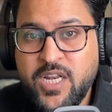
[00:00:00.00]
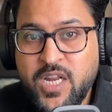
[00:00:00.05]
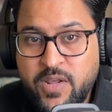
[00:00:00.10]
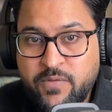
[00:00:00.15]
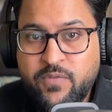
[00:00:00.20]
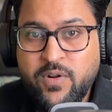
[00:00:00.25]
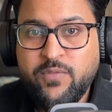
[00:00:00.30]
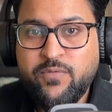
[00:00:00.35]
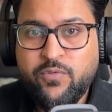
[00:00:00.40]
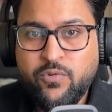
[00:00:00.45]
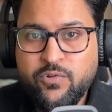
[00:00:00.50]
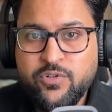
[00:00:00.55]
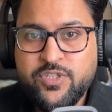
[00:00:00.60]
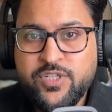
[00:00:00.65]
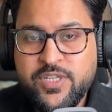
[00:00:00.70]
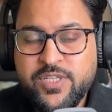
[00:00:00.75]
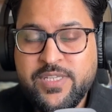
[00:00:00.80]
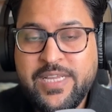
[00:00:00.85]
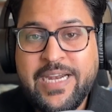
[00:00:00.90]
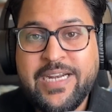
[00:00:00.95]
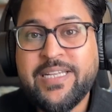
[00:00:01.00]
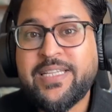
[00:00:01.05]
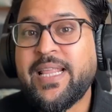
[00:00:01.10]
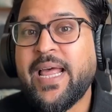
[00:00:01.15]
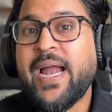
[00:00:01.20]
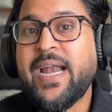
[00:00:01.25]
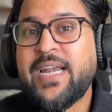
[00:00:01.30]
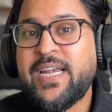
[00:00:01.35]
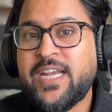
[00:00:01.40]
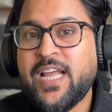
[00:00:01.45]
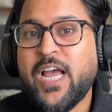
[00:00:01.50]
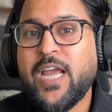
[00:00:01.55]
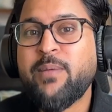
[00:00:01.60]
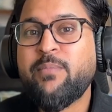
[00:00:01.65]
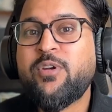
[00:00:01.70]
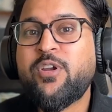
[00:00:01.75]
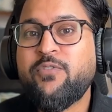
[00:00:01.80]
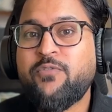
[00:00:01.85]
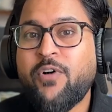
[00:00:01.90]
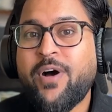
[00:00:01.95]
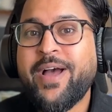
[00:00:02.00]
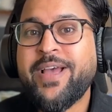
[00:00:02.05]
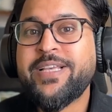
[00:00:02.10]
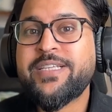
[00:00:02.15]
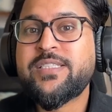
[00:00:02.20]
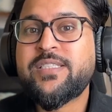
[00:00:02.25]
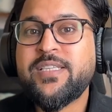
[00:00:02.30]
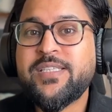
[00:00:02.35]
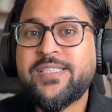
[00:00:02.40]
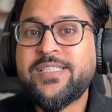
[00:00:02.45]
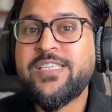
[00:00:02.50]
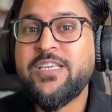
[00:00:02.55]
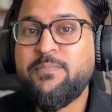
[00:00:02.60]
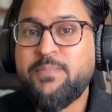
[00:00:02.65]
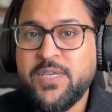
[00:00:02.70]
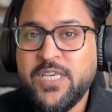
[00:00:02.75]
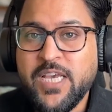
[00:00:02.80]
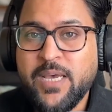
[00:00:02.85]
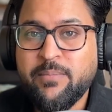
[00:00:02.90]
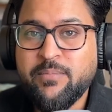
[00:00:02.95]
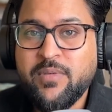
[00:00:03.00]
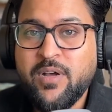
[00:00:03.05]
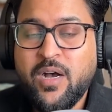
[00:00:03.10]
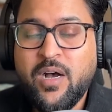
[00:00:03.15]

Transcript: naval forces at that time devised the CPM,